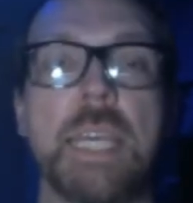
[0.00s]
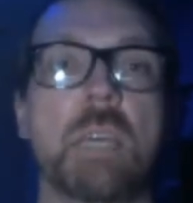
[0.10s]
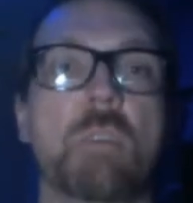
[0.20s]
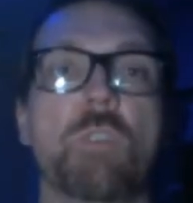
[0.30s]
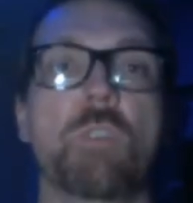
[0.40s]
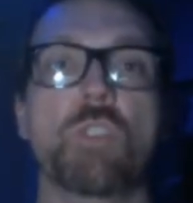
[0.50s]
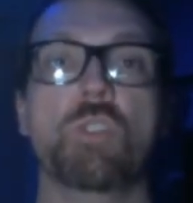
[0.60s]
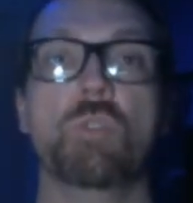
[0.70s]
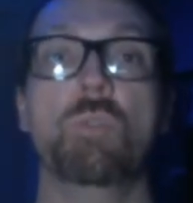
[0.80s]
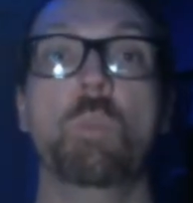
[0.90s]
If a
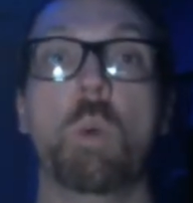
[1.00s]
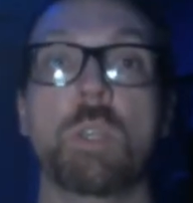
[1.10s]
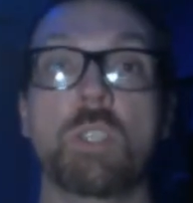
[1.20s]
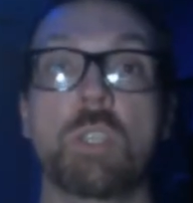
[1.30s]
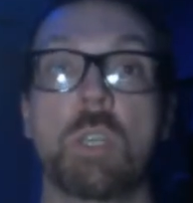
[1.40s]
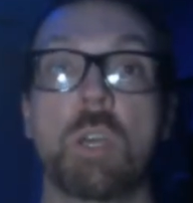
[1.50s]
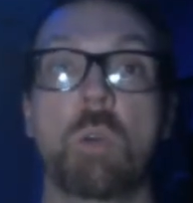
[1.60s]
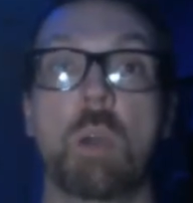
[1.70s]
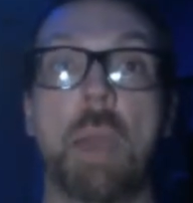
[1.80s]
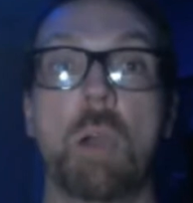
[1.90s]
student wants to
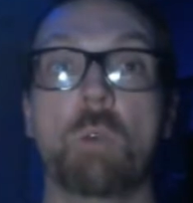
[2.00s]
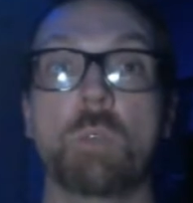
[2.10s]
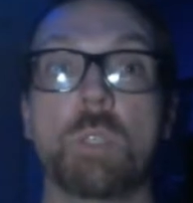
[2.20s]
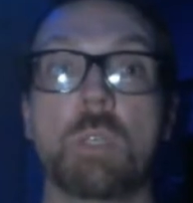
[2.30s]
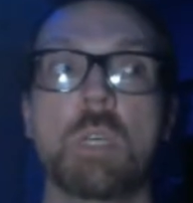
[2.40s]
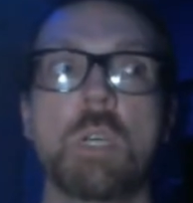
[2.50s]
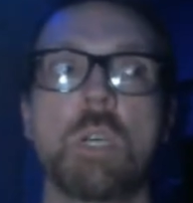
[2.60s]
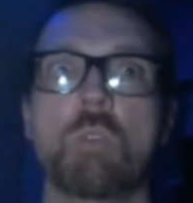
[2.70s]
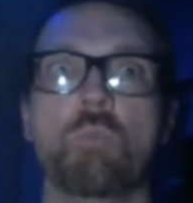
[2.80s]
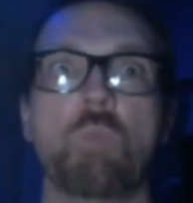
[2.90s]
know about
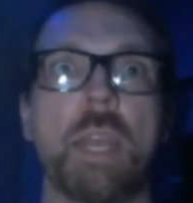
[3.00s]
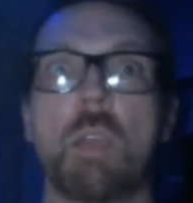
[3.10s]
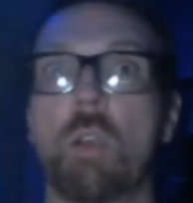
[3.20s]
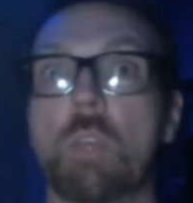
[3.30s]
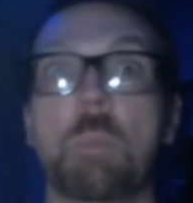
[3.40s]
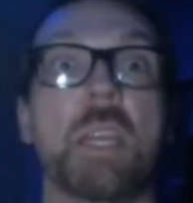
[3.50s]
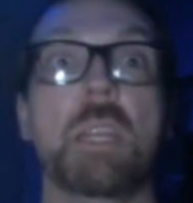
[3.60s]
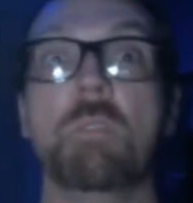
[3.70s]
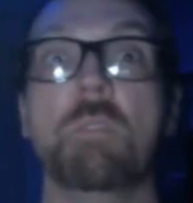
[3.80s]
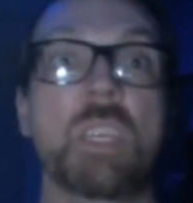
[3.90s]
writing
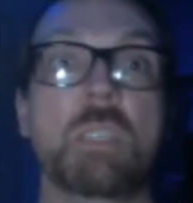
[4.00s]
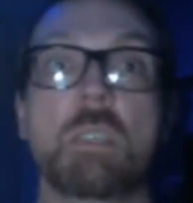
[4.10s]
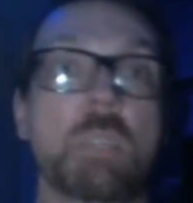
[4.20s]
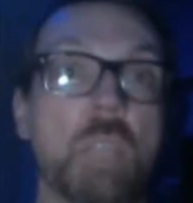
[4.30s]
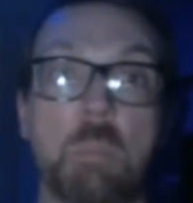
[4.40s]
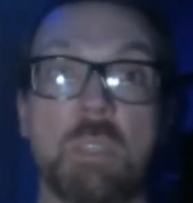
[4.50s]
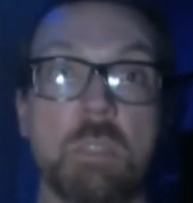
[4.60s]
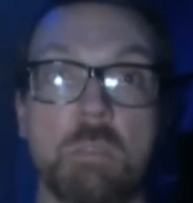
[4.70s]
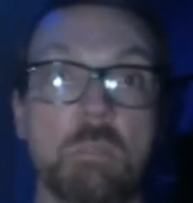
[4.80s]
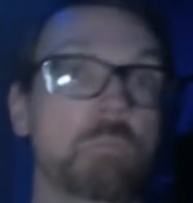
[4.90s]
argumentative thesis
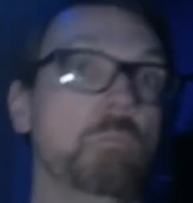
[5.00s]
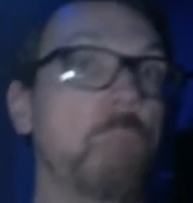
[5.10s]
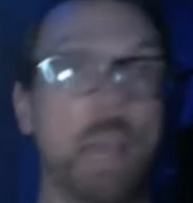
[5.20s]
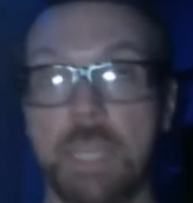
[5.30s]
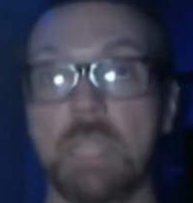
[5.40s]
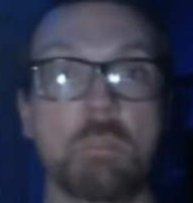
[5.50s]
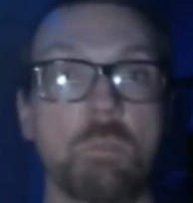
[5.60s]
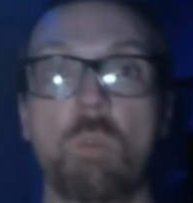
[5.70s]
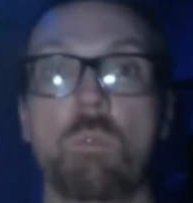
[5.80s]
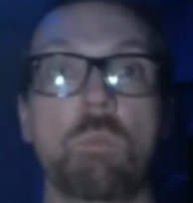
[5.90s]
statements, I
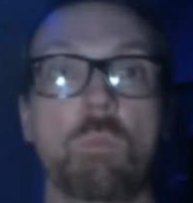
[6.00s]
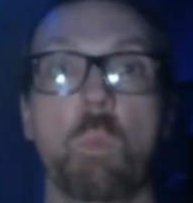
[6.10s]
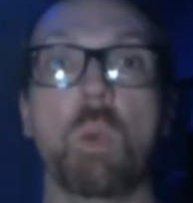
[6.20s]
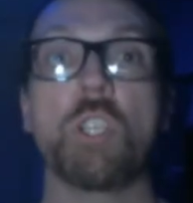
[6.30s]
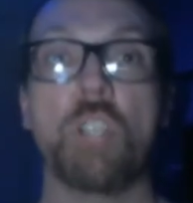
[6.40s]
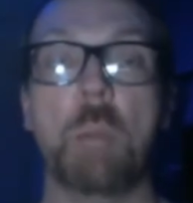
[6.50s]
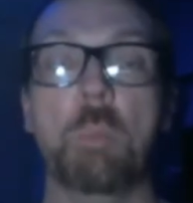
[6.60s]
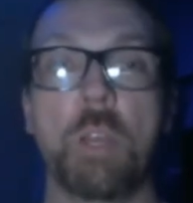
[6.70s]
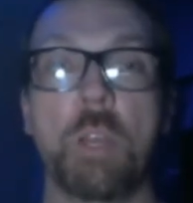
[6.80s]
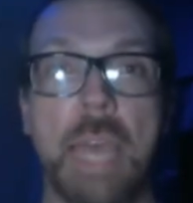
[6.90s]
can
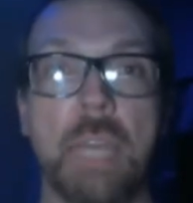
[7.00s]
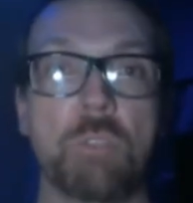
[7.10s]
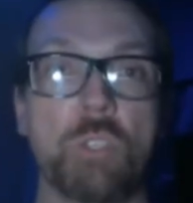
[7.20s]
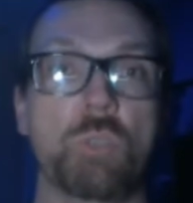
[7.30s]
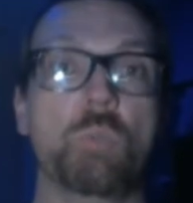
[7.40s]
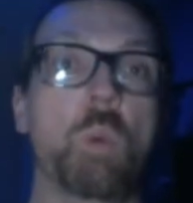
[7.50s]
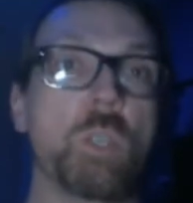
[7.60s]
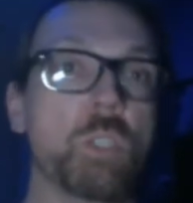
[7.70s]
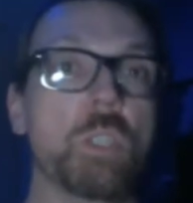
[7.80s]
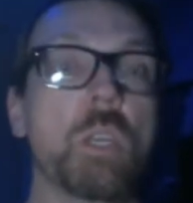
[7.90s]
workshop on that. If a student
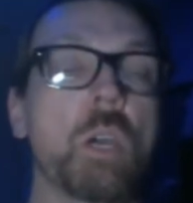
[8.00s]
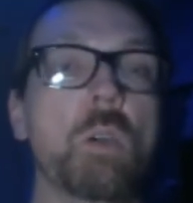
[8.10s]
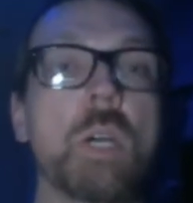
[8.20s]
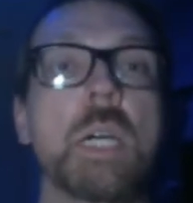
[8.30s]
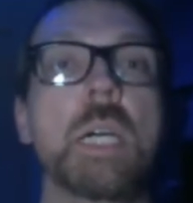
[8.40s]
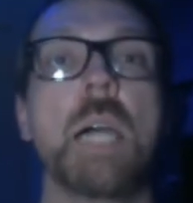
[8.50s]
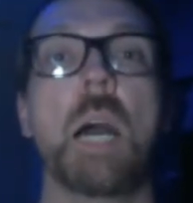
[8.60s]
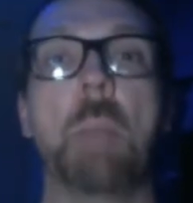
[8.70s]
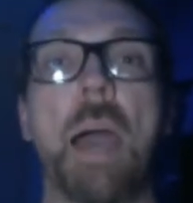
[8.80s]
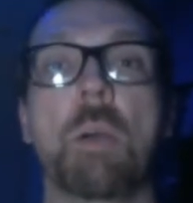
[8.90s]
wants to know
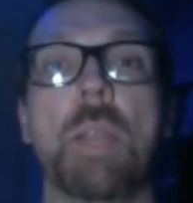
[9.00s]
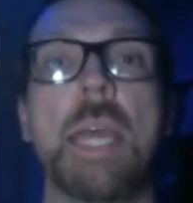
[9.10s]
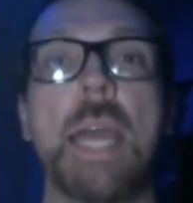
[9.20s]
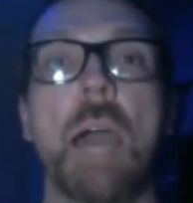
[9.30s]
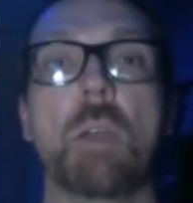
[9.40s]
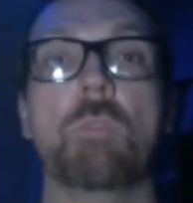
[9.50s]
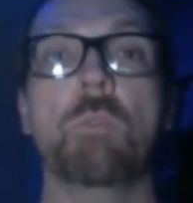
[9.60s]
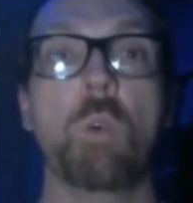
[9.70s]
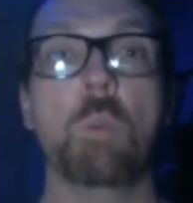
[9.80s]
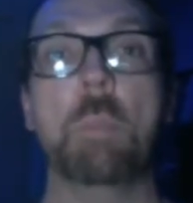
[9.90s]
about how to
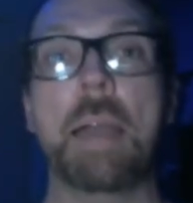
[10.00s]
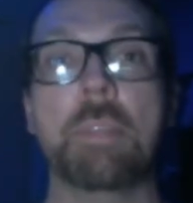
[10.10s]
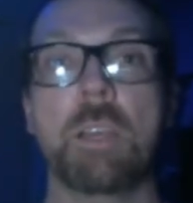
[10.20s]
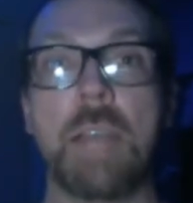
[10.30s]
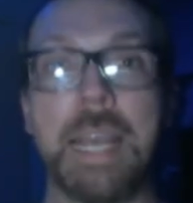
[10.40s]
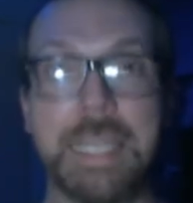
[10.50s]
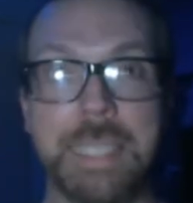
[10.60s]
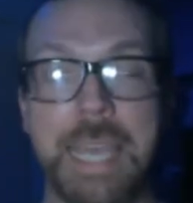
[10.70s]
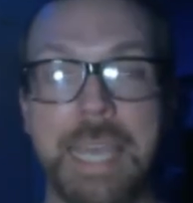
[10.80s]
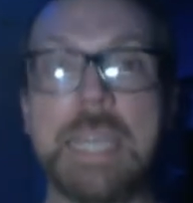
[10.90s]
format their
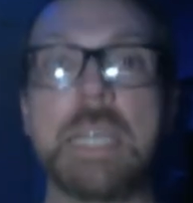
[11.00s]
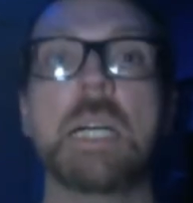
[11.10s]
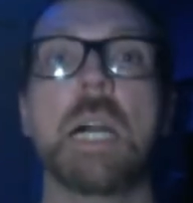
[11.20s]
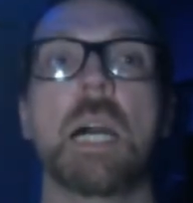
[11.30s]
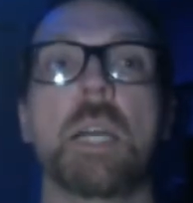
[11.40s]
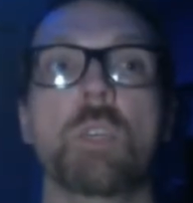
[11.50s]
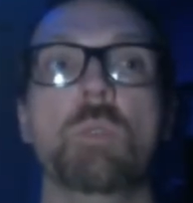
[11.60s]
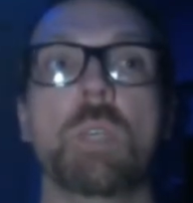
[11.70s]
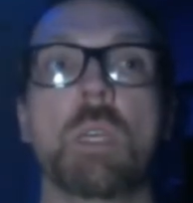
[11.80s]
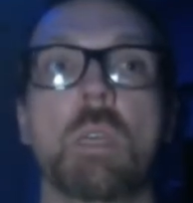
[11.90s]
essay
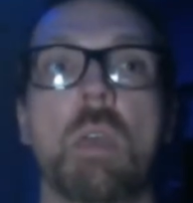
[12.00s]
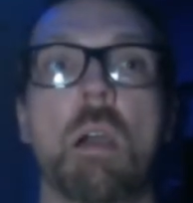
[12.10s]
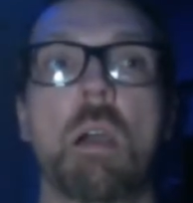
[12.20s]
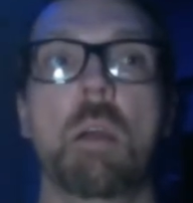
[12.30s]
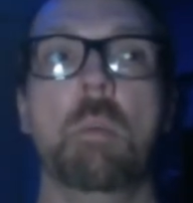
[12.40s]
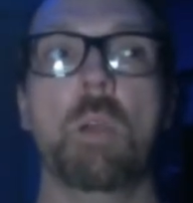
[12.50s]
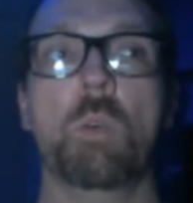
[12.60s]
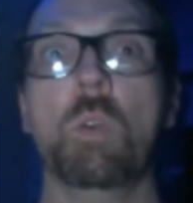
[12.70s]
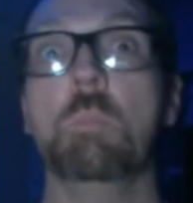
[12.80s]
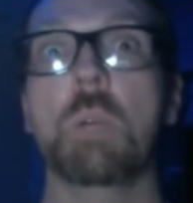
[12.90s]
using a
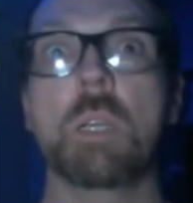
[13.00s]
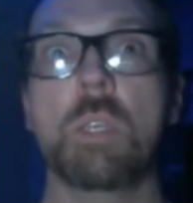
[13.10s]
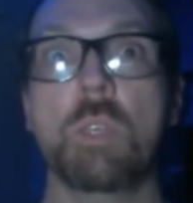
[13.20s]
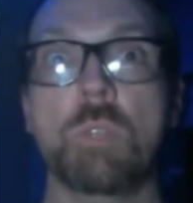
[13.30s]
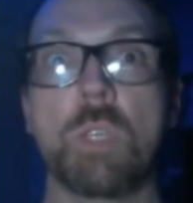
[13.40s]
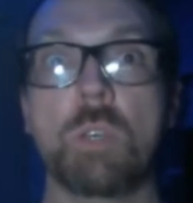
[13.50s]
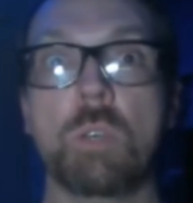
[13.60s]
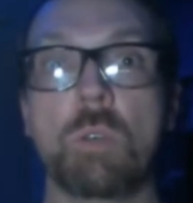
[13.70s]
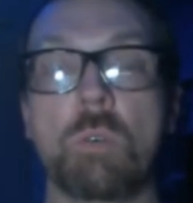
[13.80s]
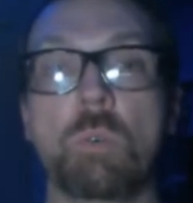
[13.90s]
Chromebook,
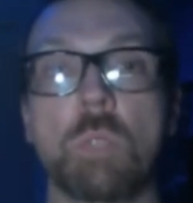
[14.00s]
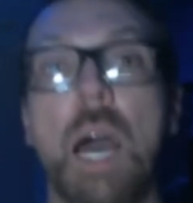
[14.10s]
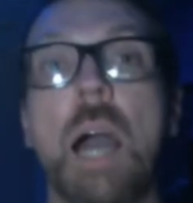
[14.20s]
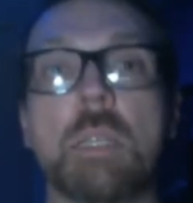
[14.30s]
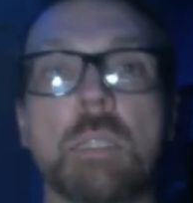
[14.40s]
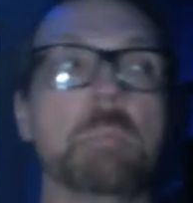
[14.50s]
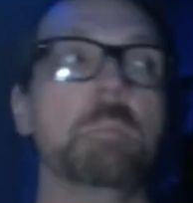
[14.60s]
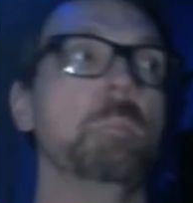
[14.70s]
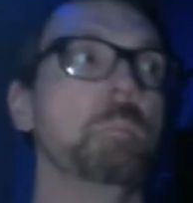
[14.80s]
using Google Docs,